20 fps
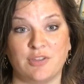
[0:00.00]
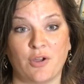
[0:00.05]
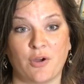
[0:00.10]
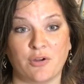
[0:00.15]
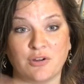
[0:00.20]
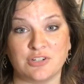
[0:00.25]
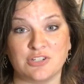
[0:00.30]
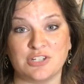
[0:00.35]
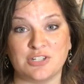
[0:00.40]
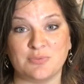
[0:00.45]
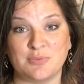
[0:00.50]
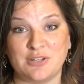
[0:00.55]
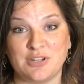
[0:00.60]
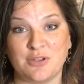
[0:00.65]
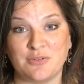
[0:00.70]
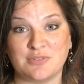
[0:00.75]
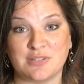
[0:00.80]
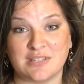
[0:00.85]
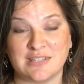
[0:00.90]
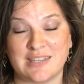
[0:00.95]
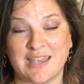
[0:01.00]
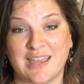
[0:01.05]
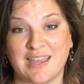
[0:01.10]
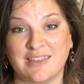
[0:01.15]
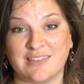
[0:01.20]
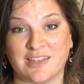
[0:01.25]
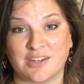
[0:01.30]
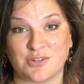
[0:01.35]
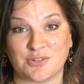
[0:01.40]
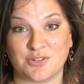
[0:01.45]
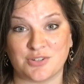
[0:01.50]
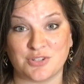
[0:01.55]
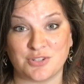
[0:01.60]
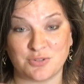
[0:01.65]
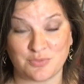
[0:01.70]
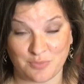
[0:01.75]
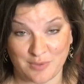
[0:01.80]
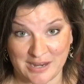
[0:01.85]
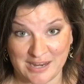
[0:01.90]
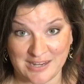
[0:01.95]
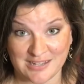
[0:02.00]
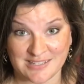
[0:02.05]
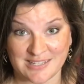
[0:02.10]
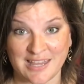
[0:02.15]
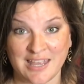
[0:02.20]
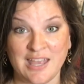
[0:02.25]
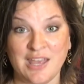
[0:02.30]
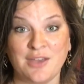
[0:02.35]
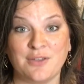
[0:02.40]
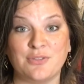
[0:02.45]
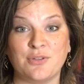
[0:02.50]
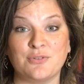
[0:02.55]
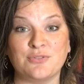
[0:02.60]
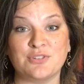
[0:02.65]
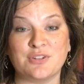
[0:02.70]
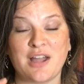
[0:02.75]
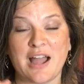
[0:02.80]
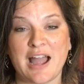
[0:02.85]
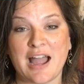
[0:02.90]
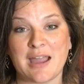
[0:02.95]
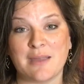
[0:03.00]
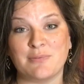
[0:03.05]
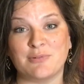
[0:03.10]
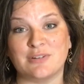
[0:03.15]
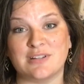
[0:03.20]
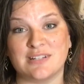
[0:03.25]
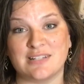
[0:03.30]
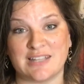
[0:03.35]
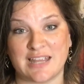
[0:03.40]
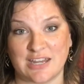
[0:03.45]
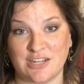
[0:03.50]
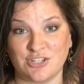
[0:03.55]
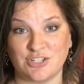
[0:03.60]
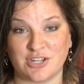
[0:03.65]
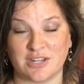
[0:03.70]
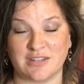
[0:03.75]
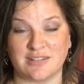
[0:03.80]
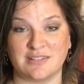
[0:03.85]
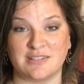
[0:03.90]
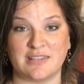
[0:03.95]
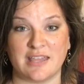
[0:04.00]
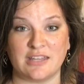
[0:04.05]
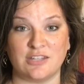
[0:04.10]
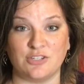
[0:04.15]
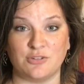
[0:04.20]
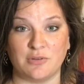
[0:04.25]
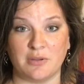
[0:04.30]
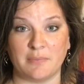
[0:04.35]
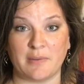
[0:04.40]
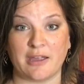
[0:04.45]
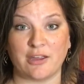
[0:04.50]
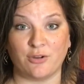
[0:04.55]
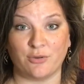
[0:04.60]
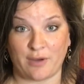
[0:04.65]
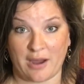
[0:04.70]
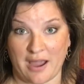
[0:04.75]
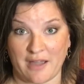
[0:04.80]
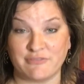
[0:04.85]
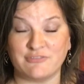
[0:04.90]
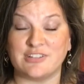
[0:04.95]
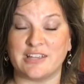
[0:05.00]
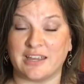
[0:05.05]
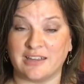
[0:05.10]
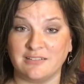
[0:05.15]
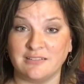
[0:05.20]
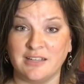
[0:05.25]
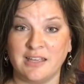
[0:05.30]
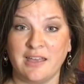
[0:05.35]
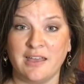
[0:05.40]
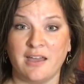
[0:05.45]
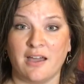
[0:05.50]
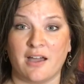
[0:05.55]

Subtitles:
The oranges we know today that are sweet, those are hybridizations. They do it by grafting.